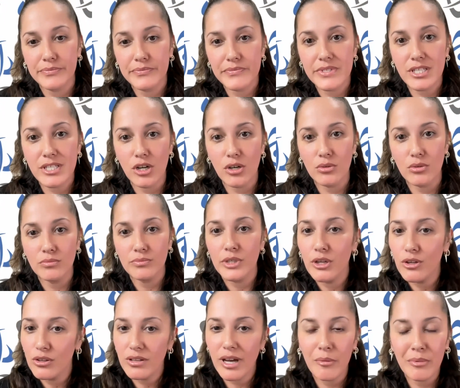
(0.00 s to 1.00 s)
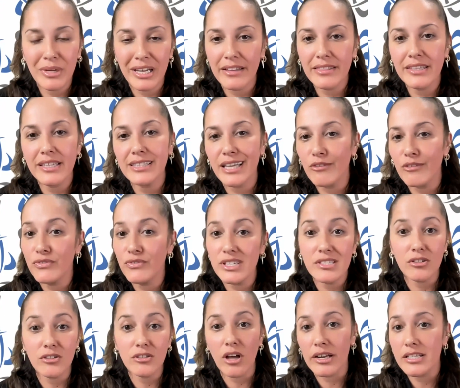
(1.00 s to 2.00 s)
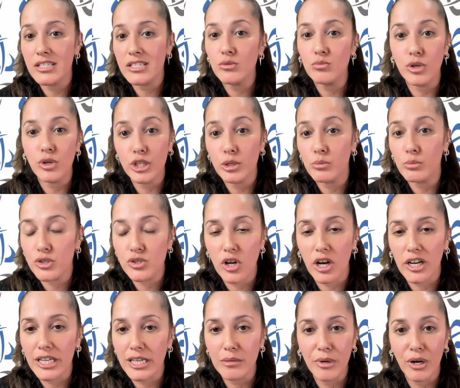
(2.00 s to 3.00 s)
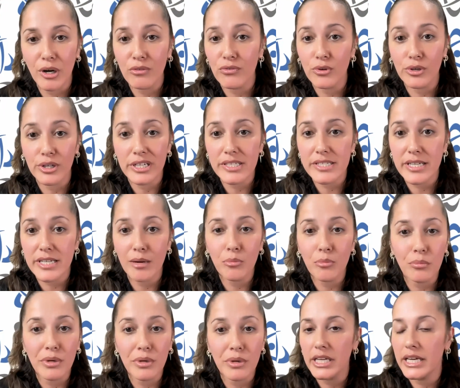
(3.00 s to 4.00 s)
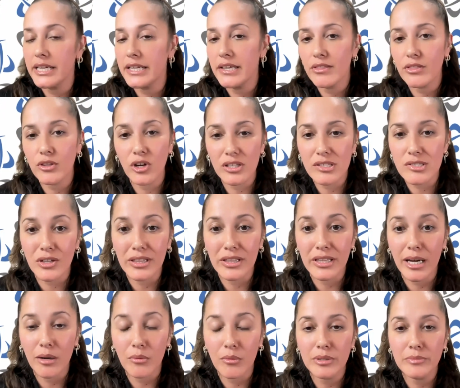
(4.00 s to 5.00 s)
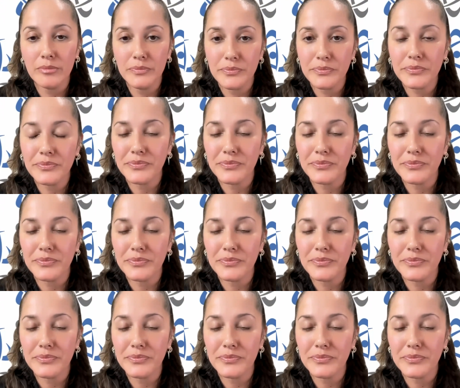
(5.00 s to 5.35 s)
So I mean, I think that feeds a lot into what you were talking about for an example, but any thoughts on that one?